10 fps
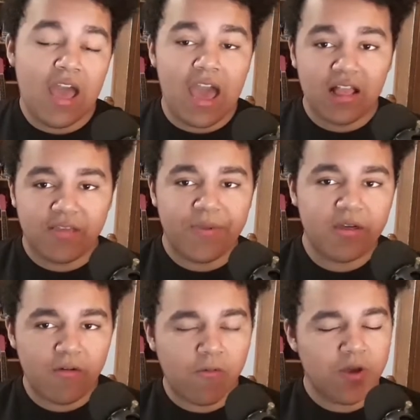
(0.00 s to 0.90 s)
And
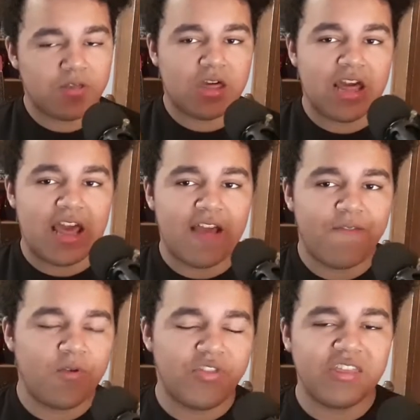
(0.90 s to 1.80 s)
speaking of which,
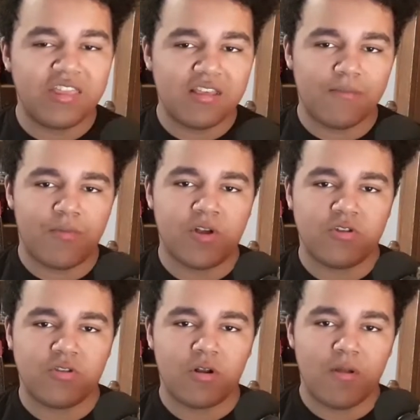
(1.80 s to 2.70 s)
if you think these
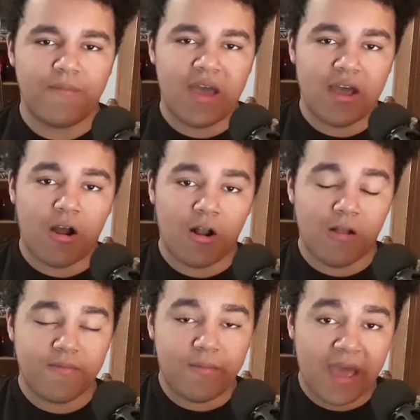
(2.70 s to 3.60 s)
impressions are, ba
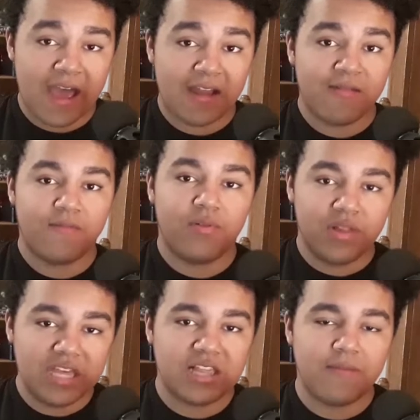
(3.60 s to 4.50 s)
are bad,
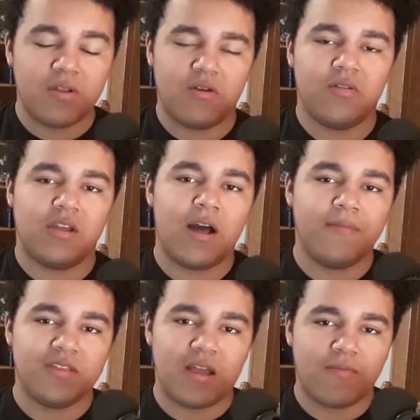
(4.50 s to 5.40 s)
please let me know in the
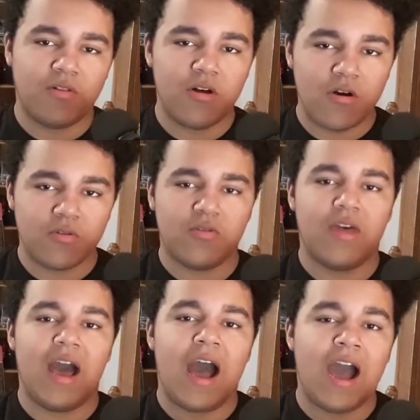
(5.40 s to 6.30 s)
comments down below so
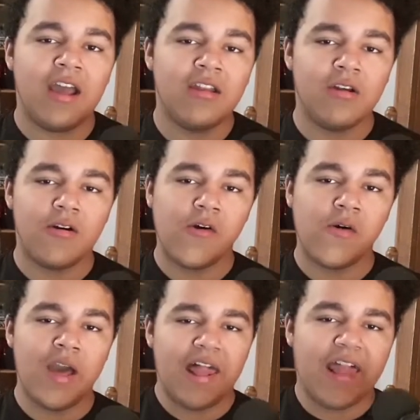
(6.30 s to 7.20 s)
that I
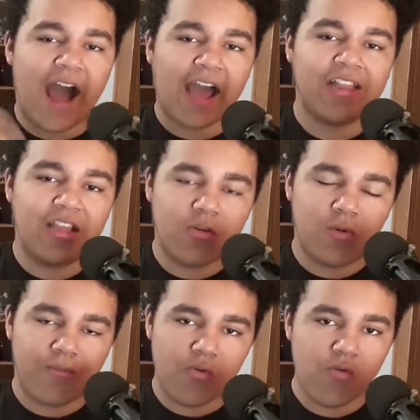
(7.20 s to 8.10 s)
know that I need to
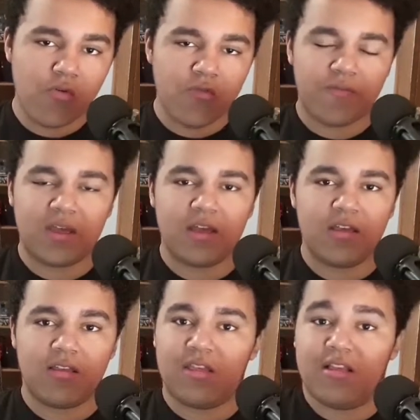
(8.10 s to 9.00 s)
improve
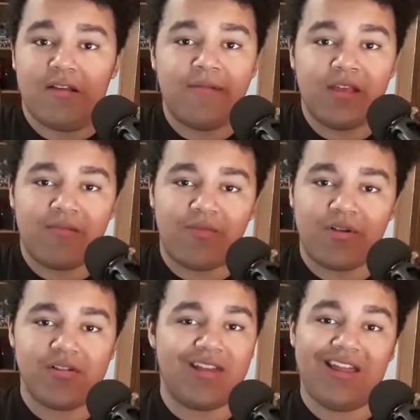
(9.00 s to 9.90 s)
because some of these
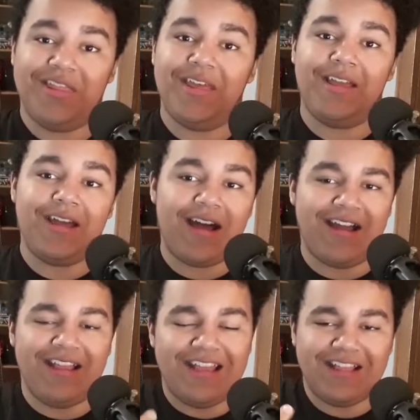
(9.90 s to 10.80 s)
impressions I think
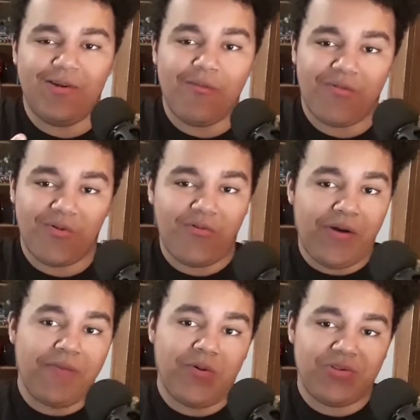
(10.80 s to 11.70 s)
I need to improve
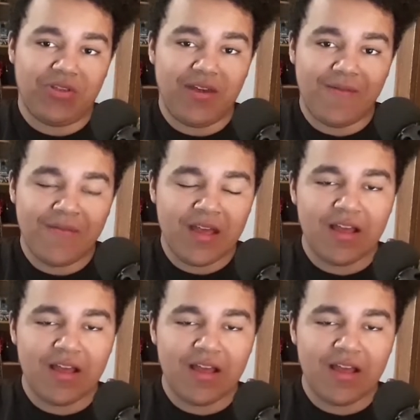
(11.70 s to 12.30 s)
on most of them.